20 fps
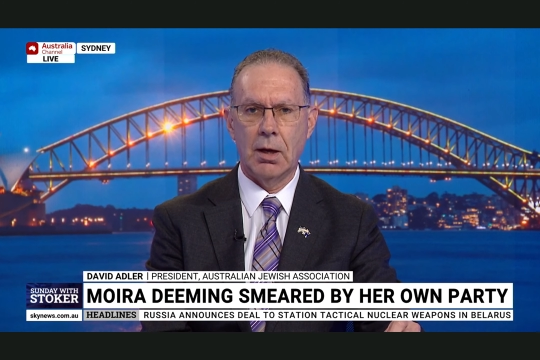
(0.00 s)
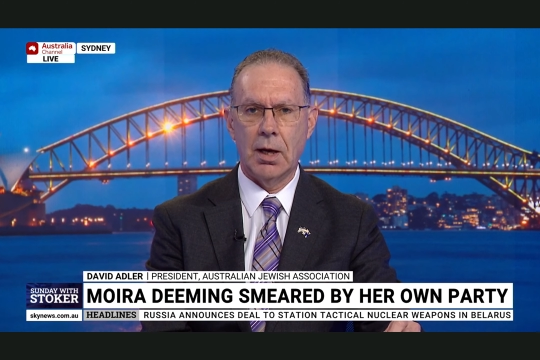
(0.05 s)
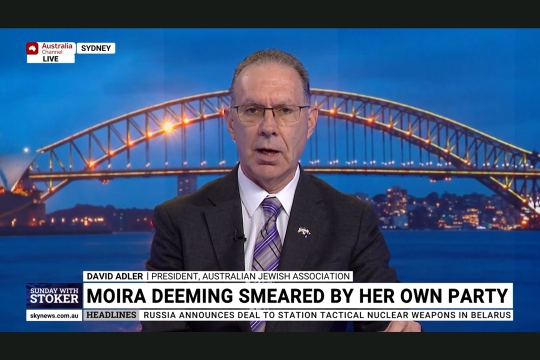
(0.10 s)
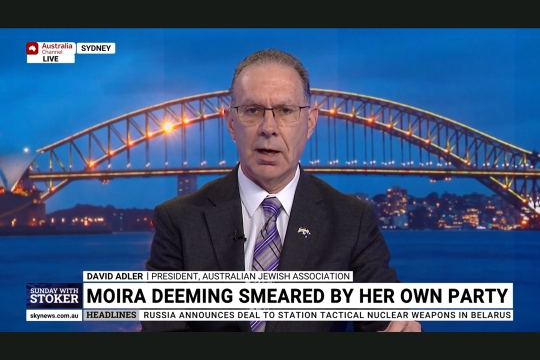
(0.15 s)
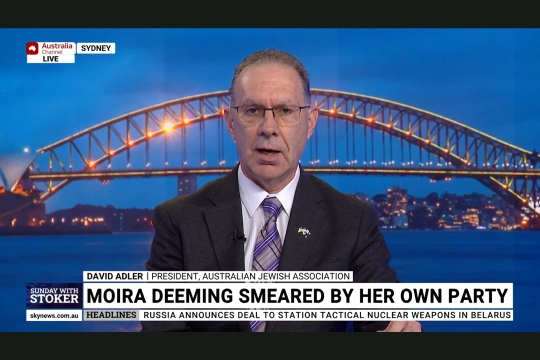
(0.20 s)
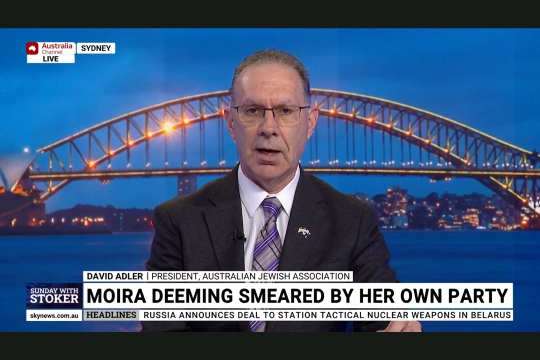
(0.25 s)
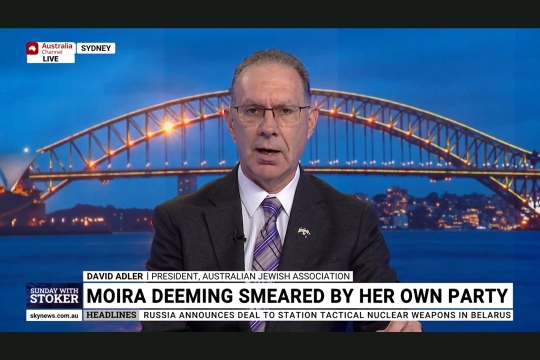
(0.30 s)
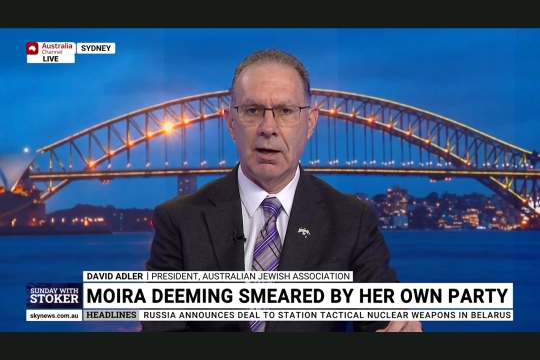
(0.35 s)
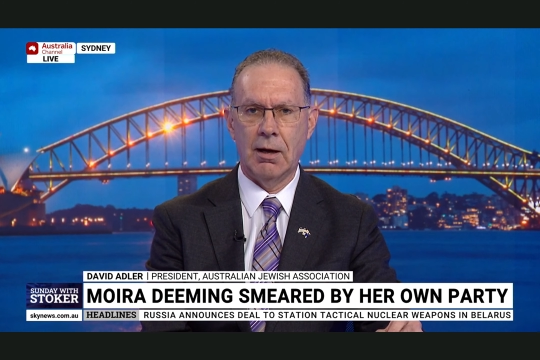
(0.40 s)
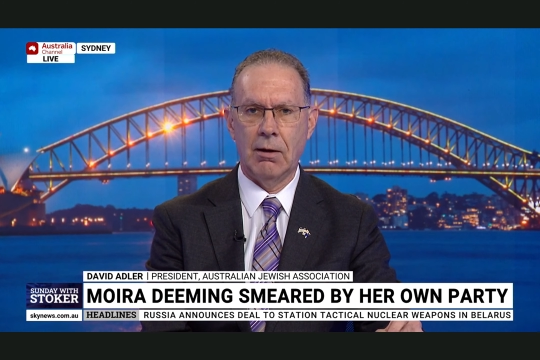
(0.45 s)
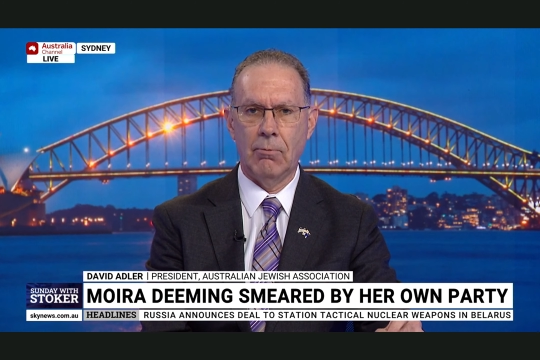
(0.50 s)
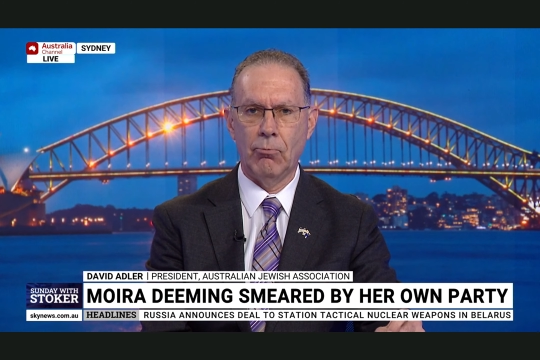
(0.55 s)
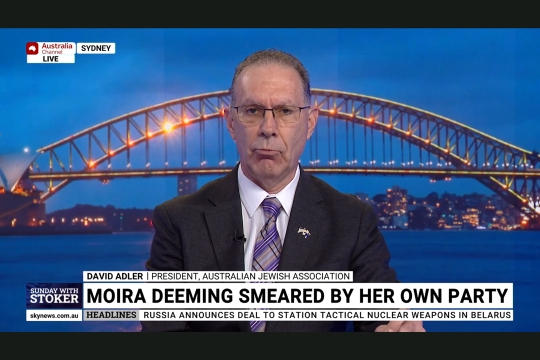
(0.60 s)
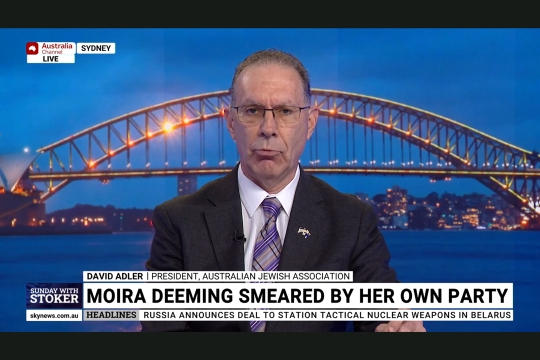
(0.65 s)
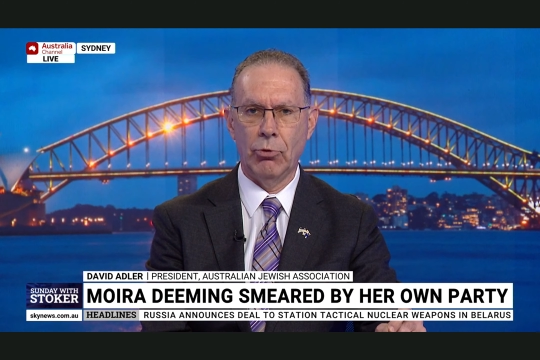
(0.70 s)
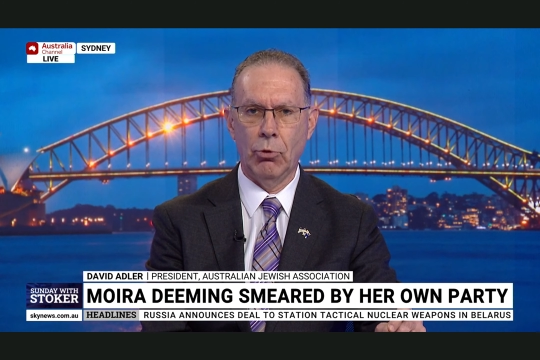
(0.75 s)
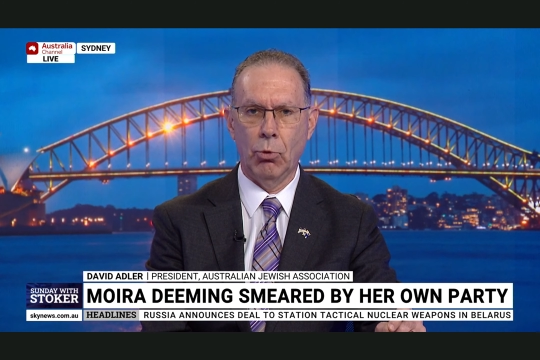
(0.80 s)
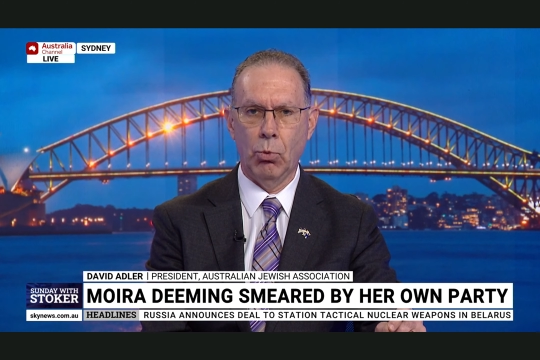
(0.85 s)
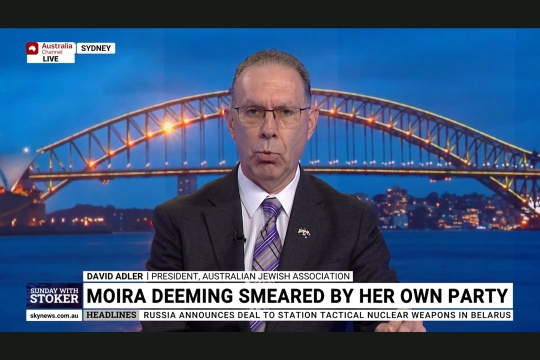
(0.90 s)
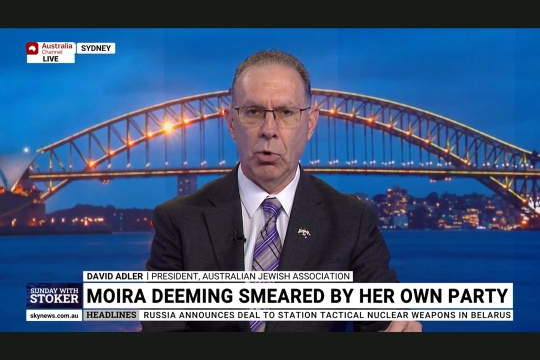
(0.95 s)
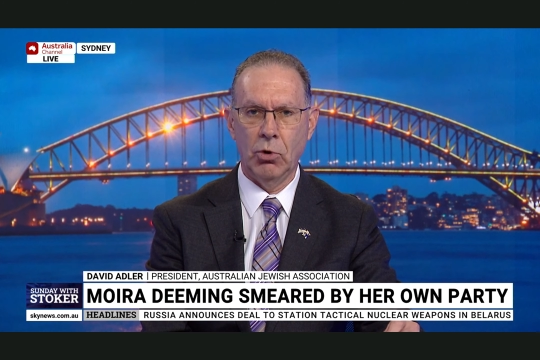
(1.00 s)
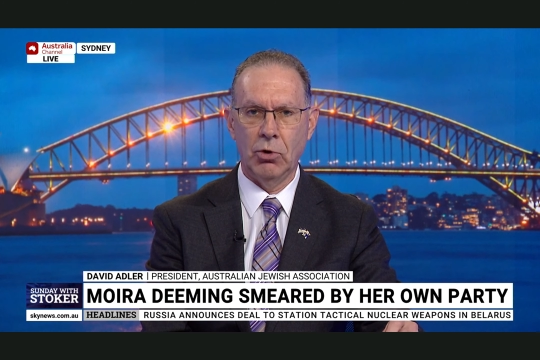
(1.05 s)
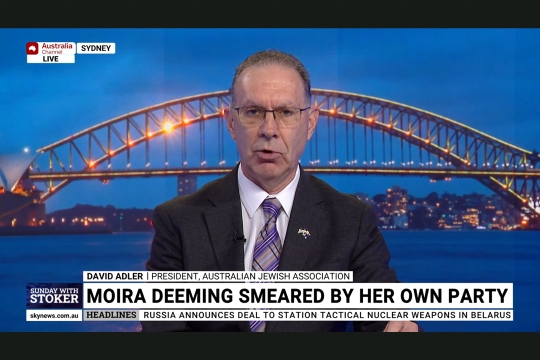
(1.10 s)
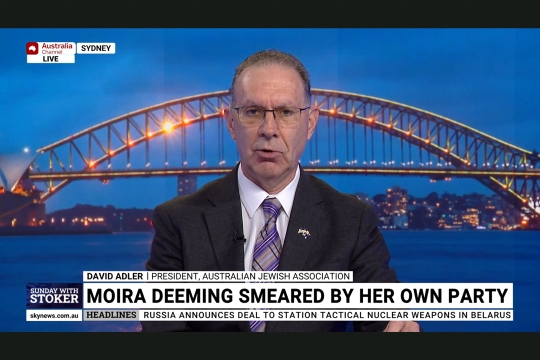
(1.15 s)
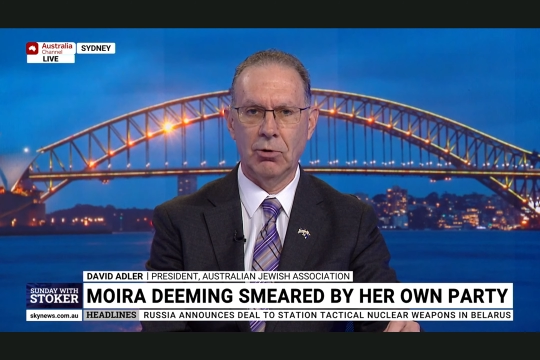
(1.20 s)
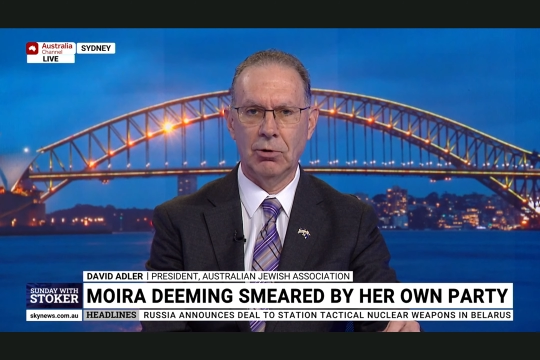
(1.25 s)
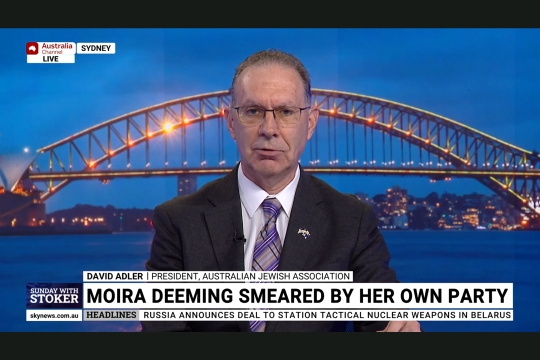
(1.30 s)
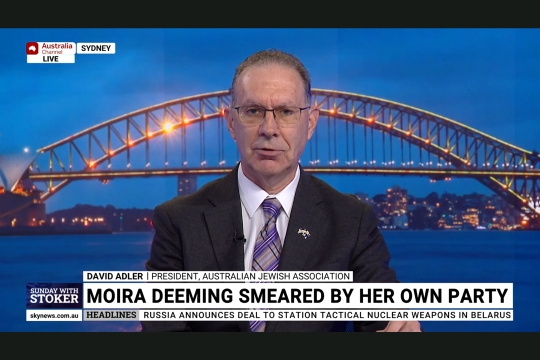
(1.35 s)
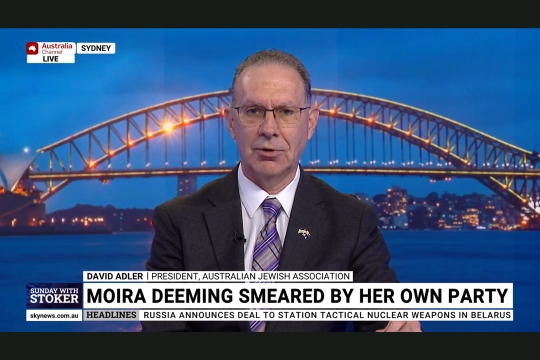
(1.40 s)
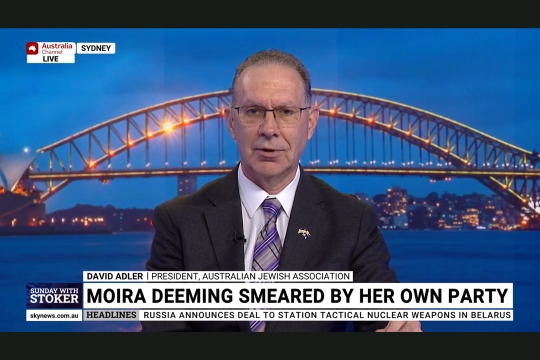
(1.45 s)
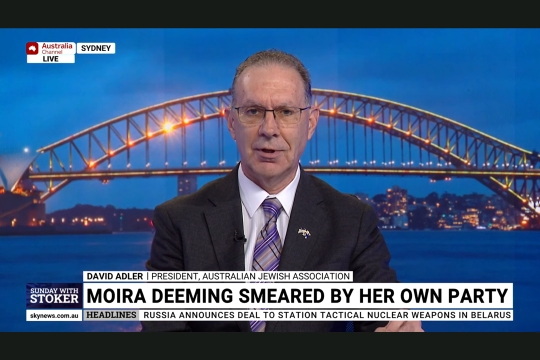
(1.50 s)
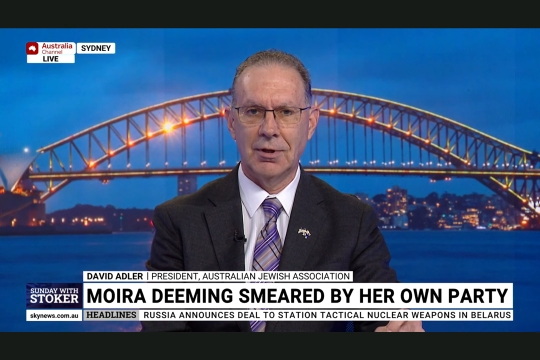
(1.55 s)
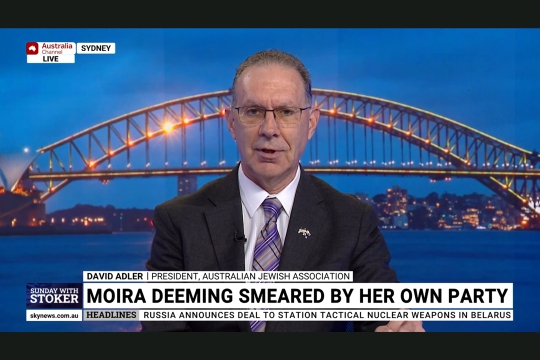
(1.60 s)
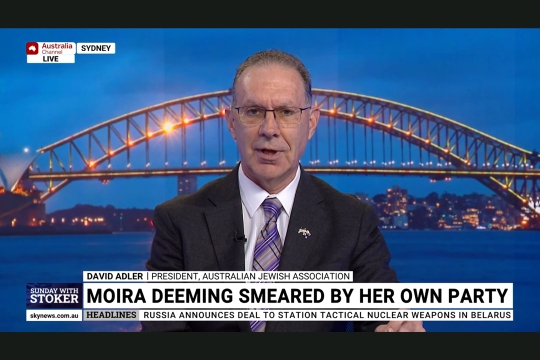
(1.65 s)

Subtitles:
the World